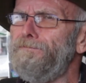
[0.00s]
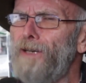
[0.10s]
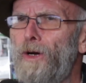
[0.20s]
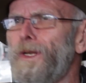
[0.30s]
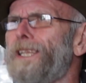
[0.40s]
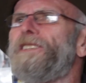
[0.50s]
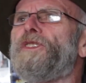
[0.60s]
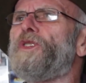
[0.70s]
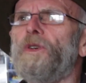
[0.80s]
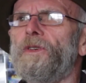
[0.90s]
Only
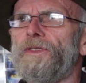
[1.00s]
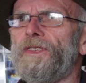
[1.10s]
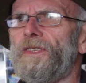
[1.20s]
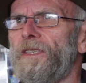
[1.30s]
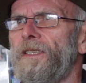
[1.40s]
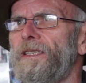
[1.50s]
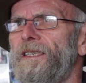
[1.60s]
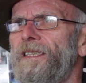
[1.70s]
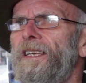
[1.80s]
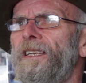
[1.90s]
just. You